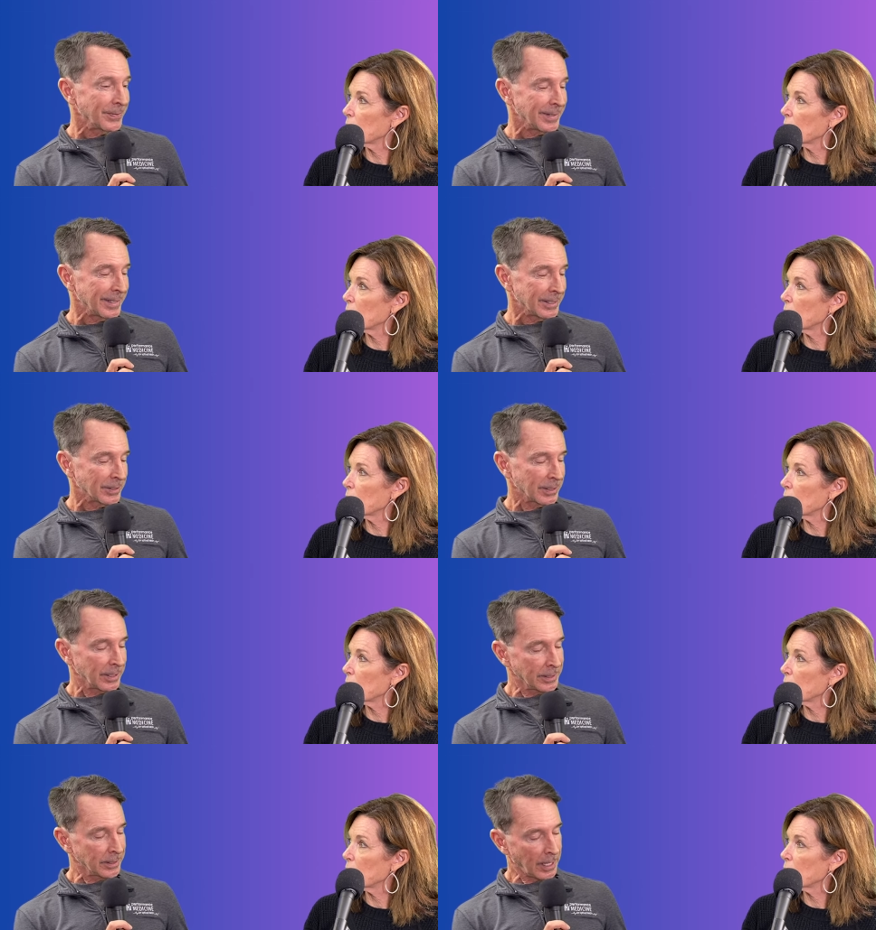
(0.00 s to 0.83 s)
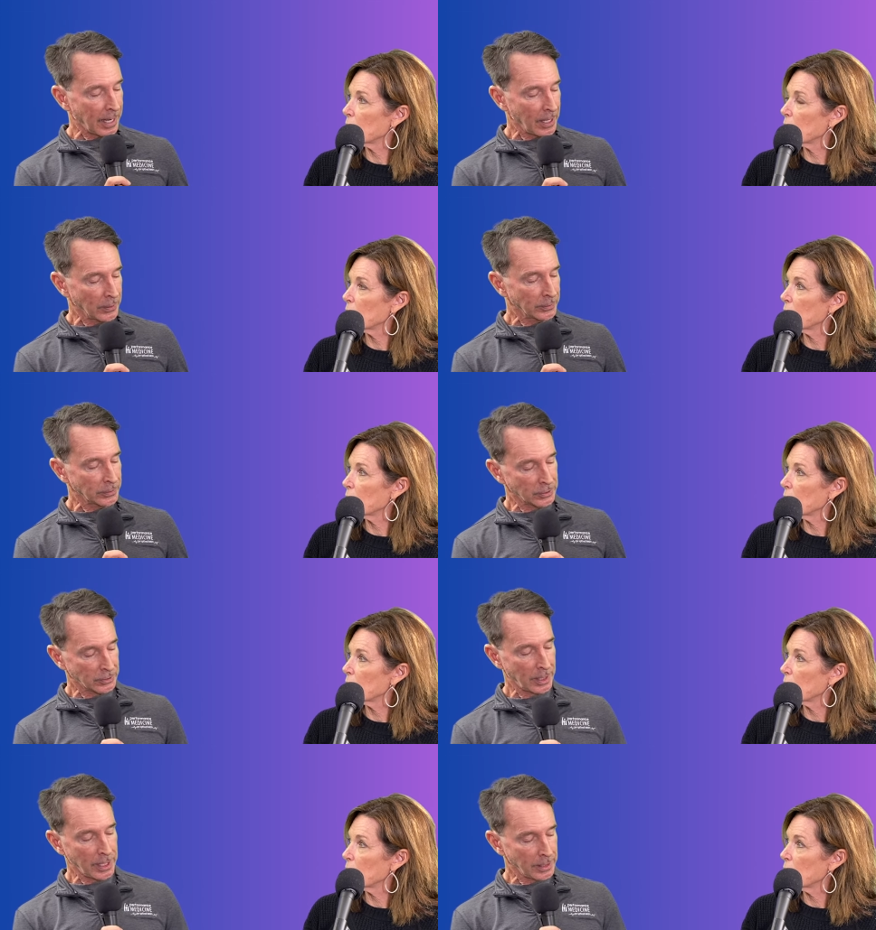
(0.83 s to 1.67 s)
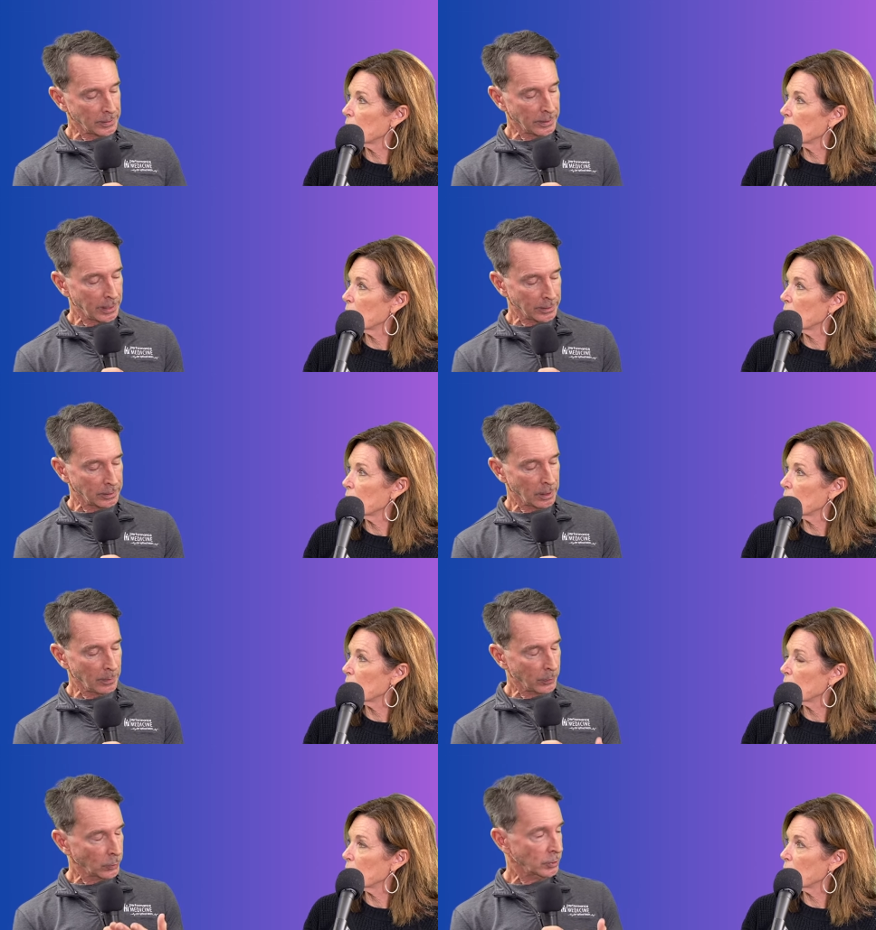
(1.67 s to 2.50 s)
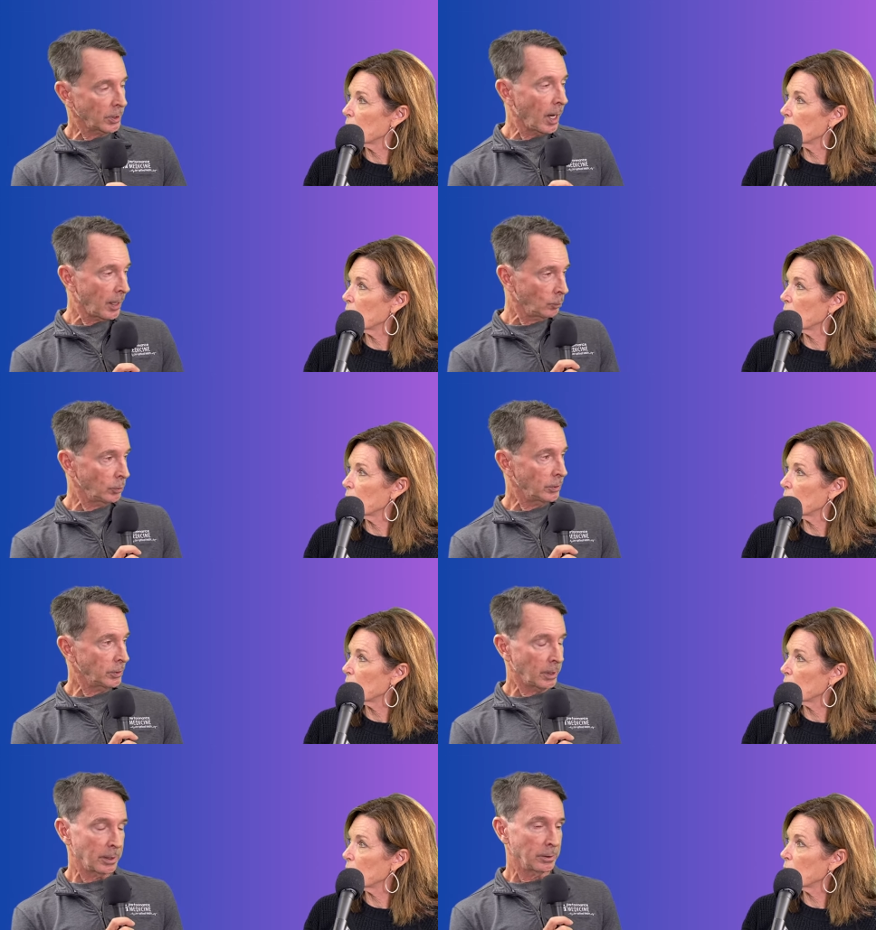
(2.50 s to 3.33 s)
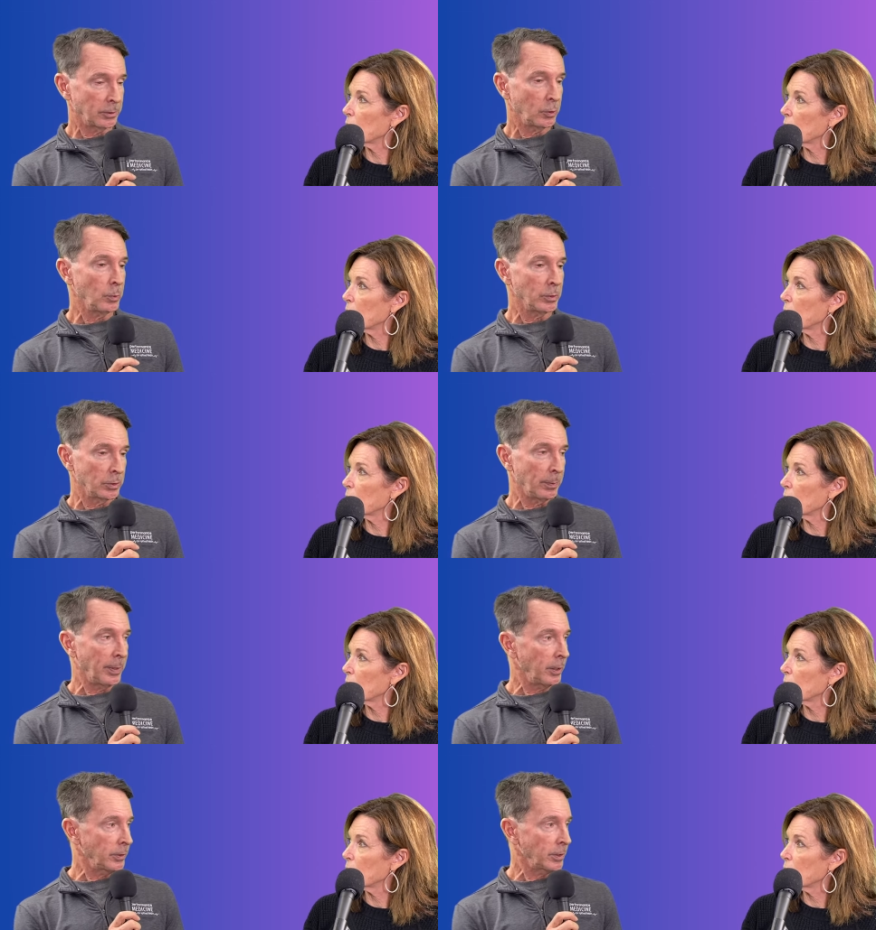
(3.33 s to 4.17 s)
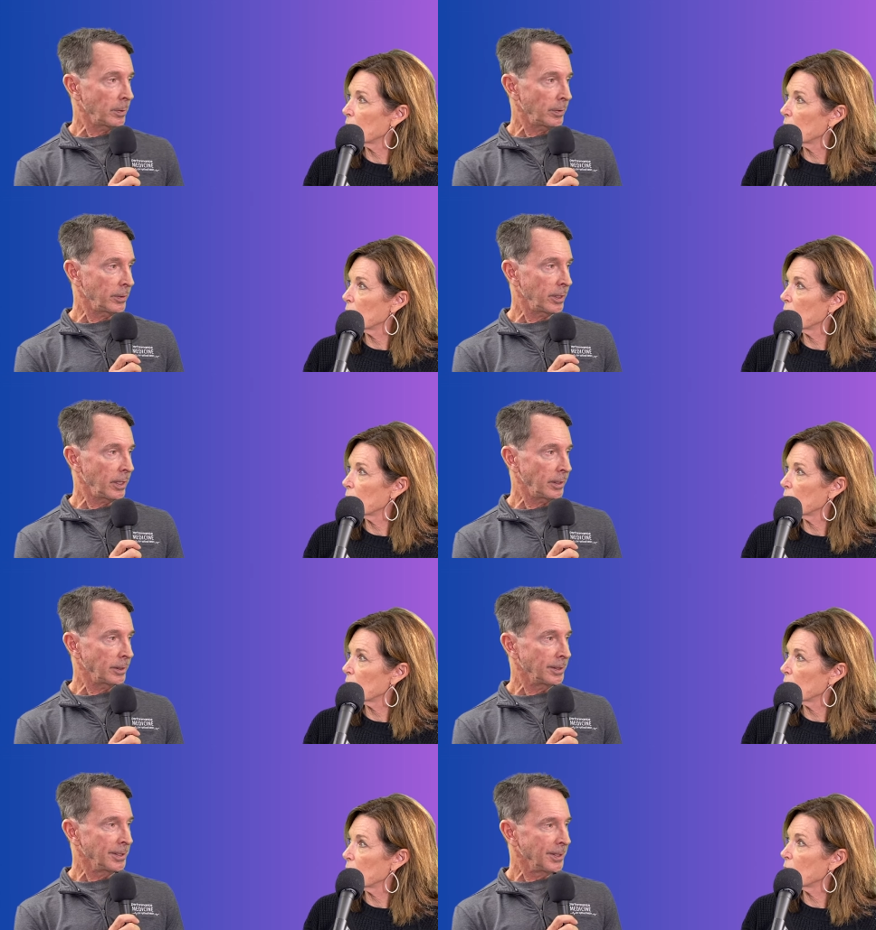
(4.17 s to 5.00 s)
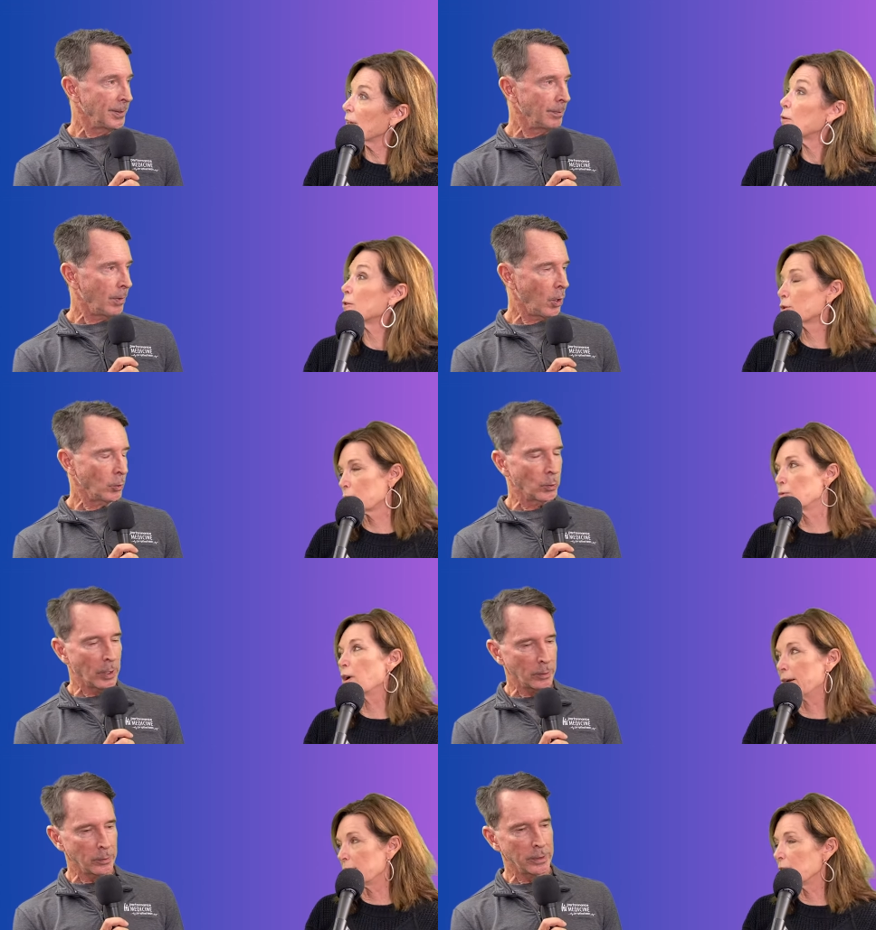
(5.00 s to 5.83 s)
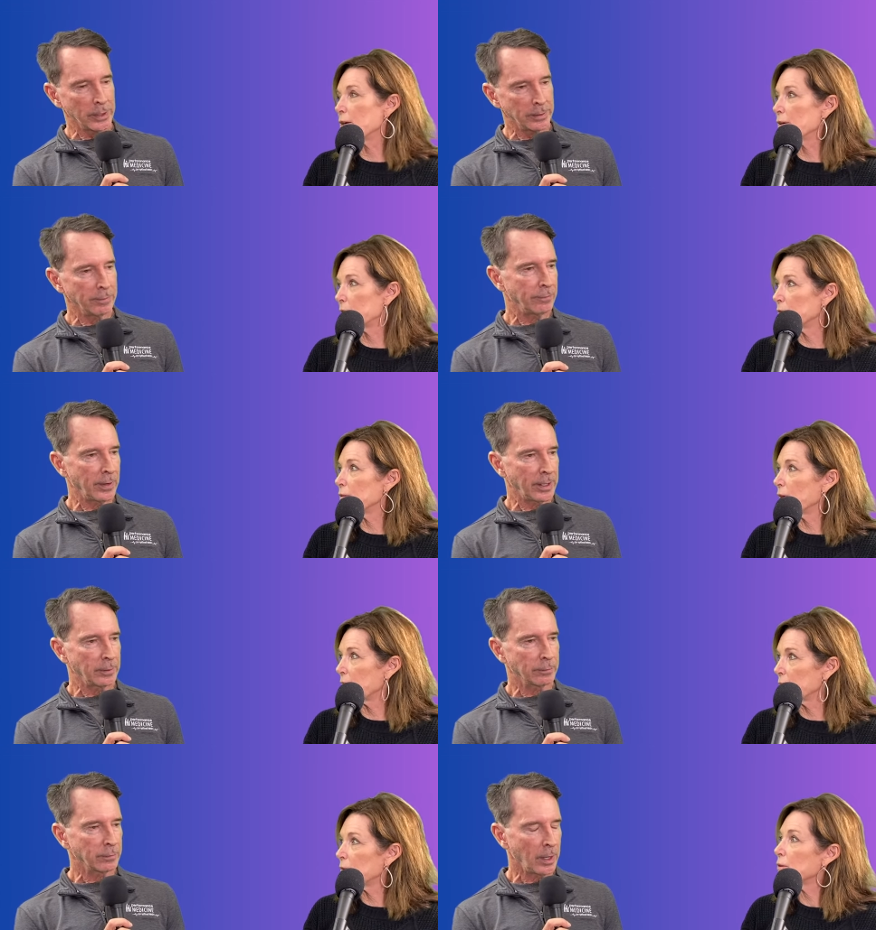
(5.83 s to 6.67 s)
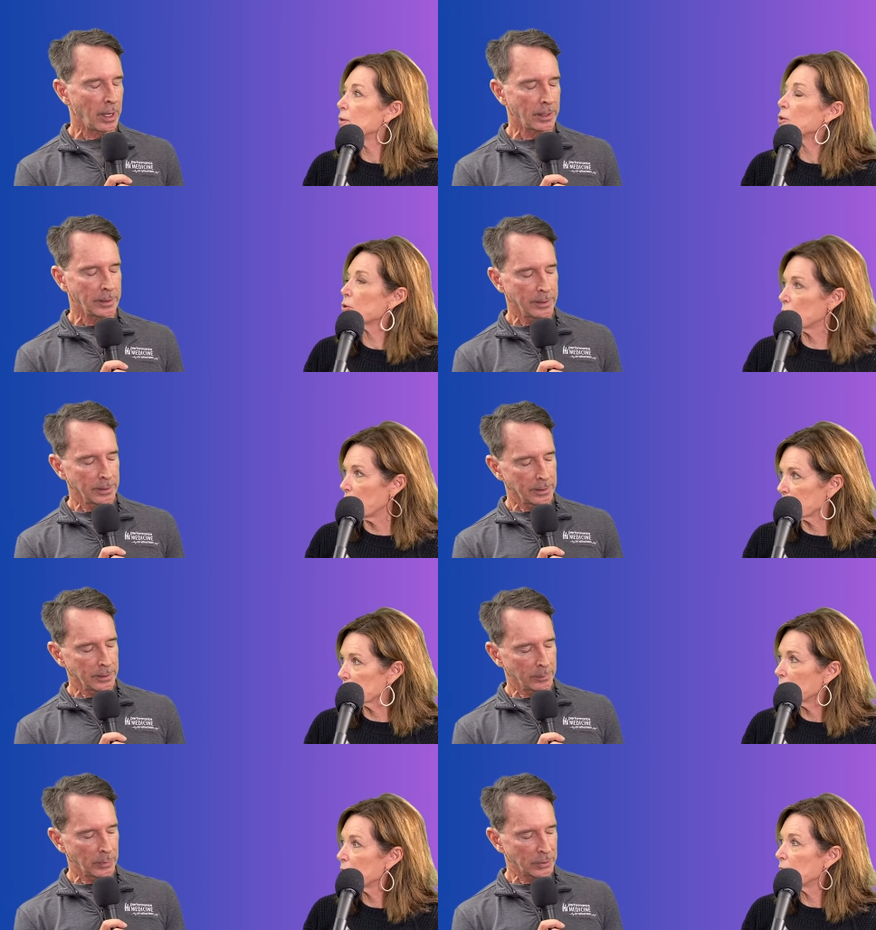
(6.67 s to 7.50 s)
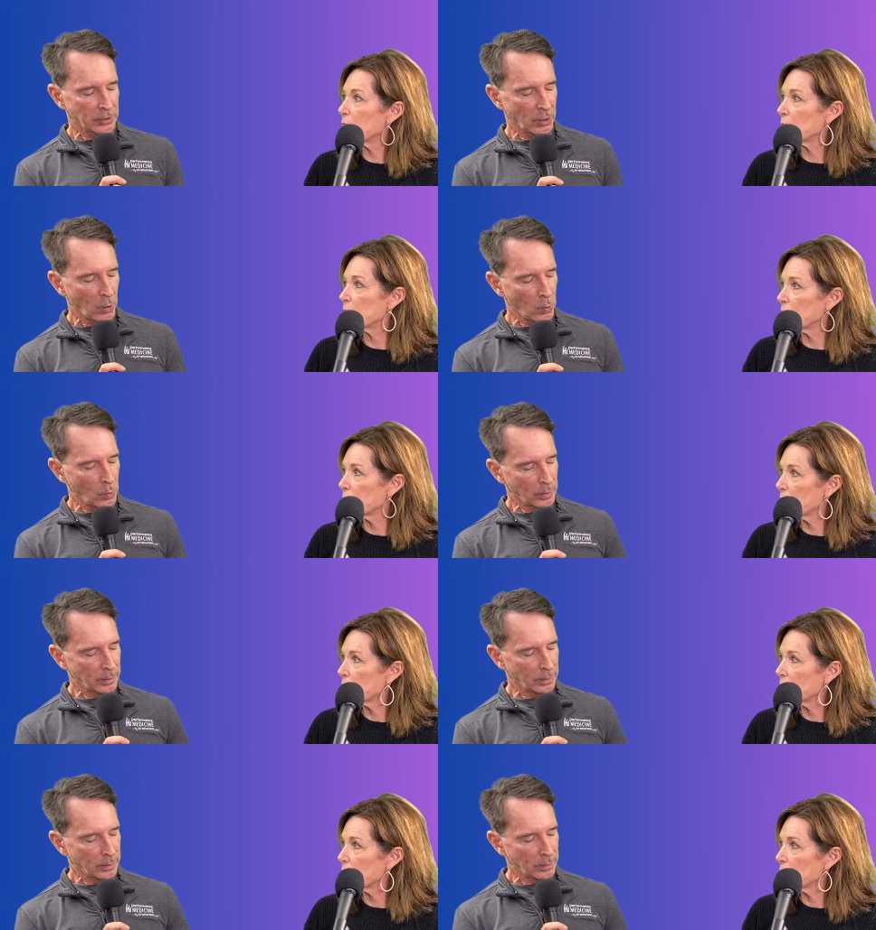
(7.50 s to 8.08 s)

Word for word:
Speaker 1: as into how to stay in that upper side, which is, I assume is a parasympathetic mode rather than yeah. the fight or flight. Correct. But so